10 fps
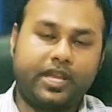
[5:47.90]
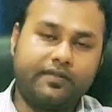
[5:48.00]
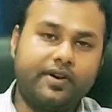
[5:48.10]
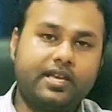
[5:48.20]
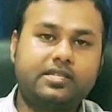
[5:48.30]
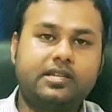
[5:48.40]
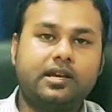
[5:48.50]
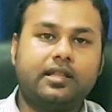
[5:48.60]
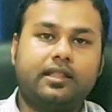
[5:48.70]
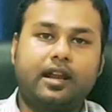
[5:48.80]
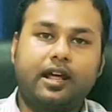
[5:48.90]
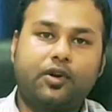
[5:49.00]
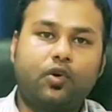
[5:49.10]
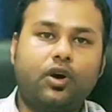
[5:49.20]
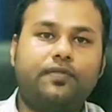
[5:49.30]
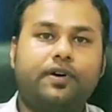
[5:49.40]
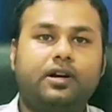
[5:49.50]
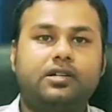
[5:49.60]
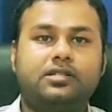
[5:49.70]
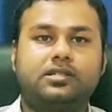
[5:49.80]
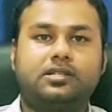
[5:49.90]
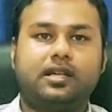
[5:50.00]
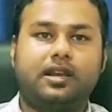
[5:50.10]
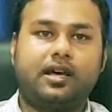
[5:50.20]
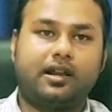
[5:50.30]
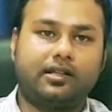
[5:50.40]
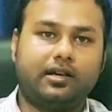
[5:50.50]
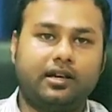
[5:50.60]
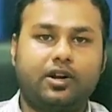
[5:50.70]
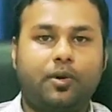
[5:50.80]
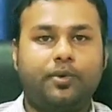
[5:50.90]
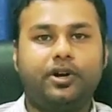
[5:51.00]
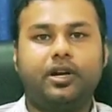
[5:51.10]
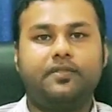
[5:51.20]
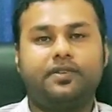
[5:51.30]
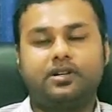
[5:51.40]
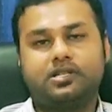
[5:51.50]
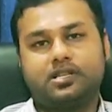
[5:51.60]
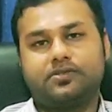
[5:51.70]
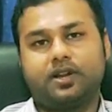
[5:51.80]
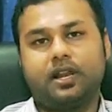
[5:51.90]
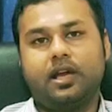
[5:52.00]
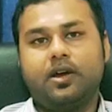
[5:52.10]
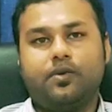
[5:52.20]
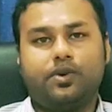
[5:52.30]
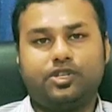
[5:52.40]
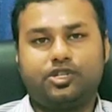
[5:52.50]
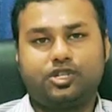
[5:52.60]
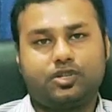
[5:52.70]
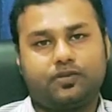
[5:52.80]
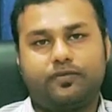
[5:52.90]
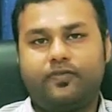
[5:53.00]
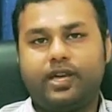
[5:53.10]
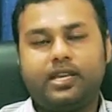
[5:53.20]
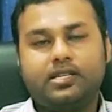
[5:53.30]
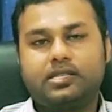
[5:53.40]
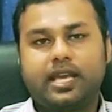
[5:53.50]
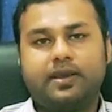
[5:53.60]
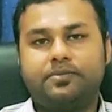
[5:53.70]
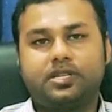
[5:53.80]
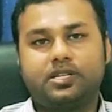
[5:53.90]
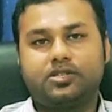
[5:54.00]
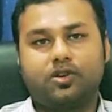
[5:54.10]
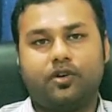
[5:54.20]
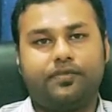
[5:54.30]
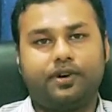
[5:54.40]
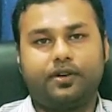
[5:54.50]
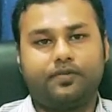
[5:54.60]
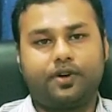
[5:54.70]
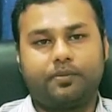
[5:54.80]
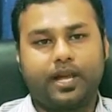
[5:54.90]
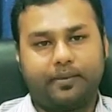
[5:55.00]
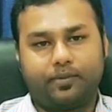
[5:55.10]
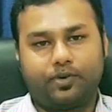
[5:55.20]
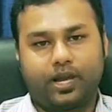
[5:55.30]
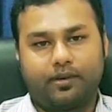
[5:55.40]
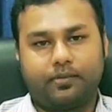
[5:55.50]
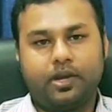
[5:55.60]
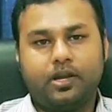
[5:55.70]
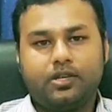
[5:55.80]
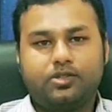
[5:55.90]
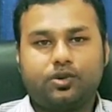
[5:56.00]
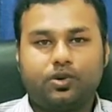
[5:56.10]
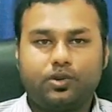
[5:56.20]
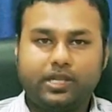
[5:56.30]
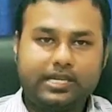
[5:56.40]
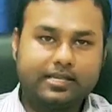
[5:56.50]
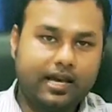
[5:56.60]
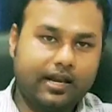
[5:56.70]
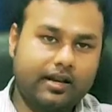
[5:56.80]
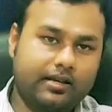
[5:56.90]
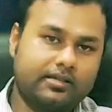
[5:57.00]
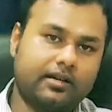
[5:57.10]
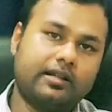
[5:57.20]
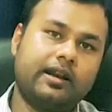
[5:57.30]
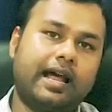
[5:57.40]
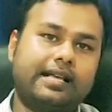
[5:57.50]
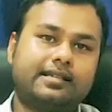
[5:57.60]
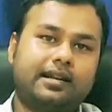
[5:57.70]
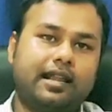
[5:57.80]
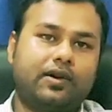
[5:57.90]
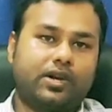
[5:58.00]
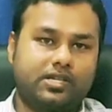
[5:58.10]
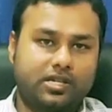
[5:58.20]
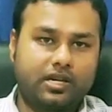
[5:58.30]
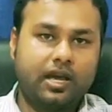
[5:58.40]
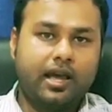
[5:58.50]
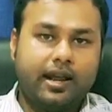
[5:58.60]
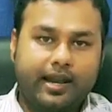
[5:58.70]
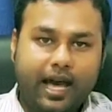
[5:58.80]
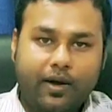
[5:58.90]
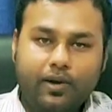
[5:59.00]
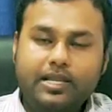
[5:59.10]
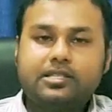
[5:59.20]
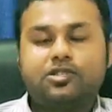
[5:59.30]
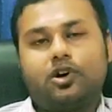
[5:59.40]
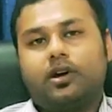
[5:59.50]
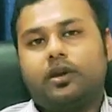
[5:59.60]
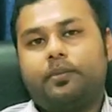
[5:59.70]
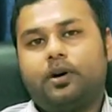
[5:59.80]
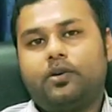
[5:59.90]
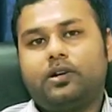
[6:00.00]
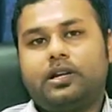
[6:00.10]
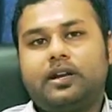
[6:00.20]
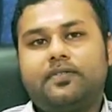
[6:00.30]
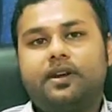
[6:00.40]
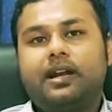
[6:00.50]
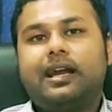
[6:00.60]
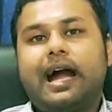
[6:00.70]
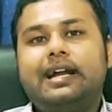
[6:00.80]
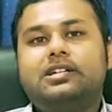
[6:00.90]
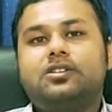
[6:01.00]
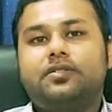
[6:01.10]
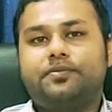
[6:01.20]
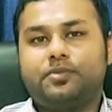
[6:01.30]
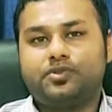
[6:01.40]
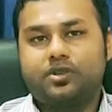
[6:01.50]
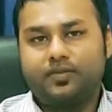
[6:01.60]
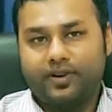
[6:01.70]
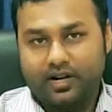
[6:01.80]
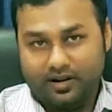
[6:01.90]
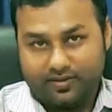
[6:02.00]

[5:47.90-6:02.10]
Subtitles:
invest. There are gold funds, there are other commodity funds as well, which various AMCs offer from time to time. So these are certain asset allocation. Now let's talk about different kinds of mutual fund